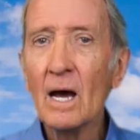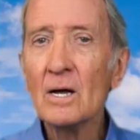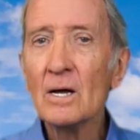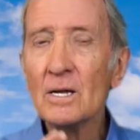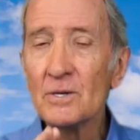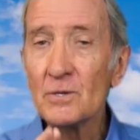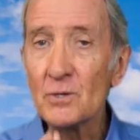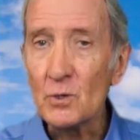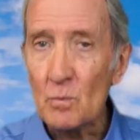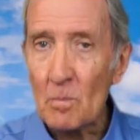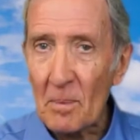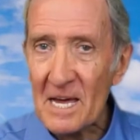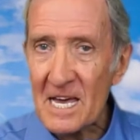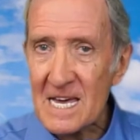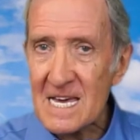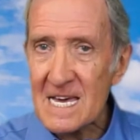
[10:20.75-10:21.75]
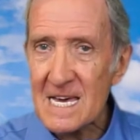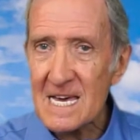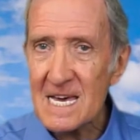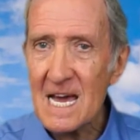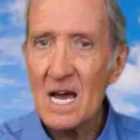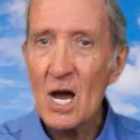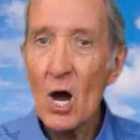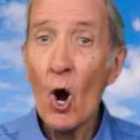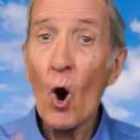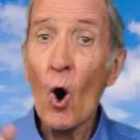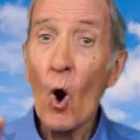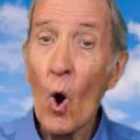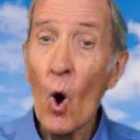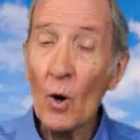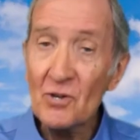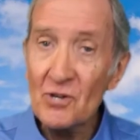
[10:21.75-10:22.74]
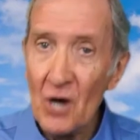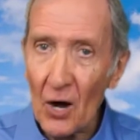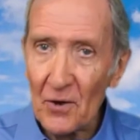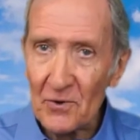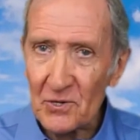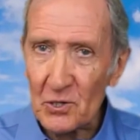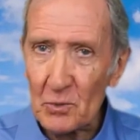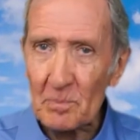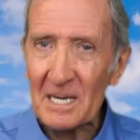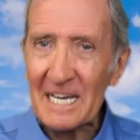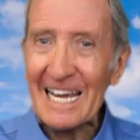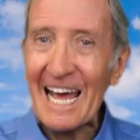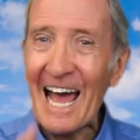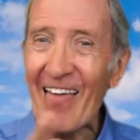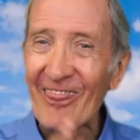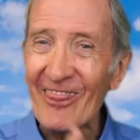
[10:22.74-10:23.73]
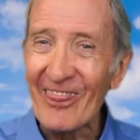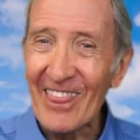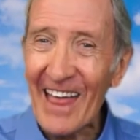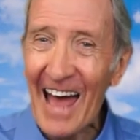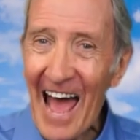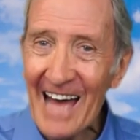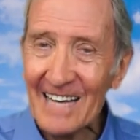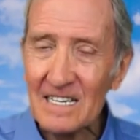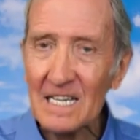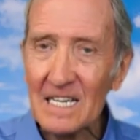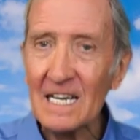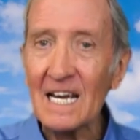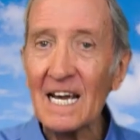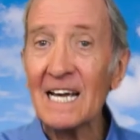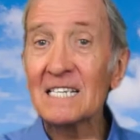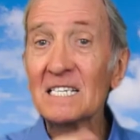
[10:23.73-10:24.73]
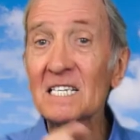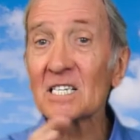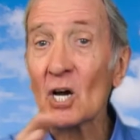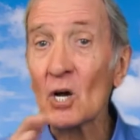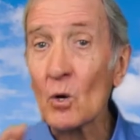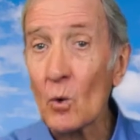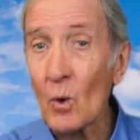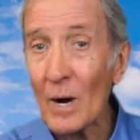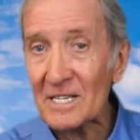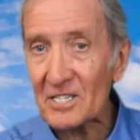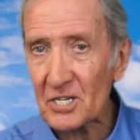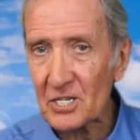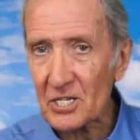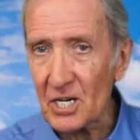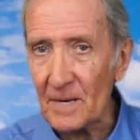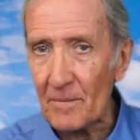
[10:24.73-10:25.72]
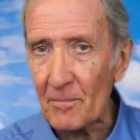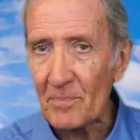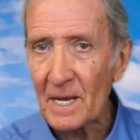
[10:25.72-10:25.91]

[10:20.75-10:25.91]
To be or not to be, that is the question.